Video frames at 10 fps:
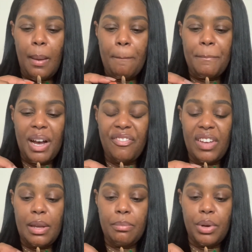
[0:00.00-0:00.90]

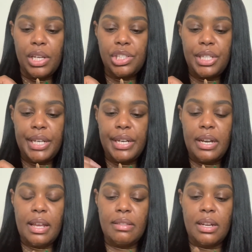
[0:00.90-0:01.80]
buffing brush here,
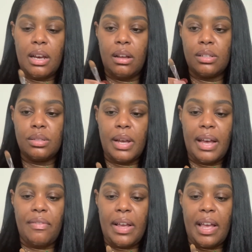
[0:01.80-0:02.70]
and then I also
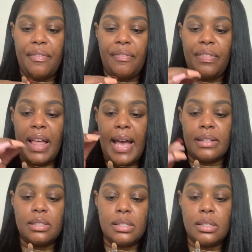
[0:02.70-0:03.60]
have like a
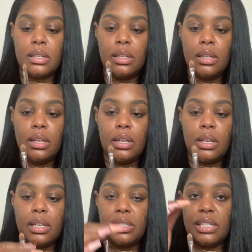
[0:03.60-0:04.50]
flat
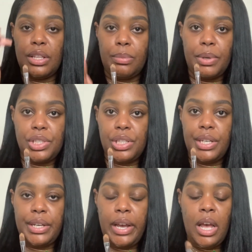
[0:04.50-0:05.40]
concealer brush
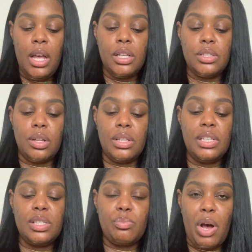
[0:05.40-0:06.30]
here. So
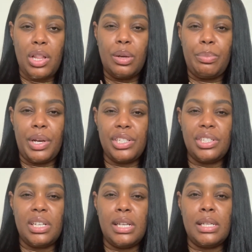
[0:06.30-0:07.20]
these smaller
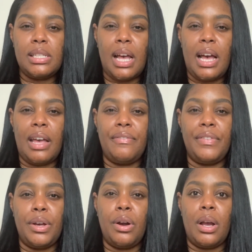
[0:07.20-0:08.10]
brushes I
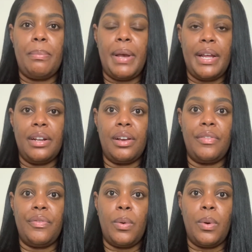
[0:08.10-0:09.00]
feel are better
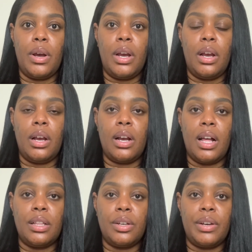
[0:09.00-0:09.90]
for
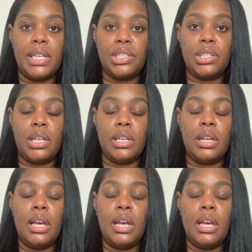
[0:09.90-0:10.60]
color correction.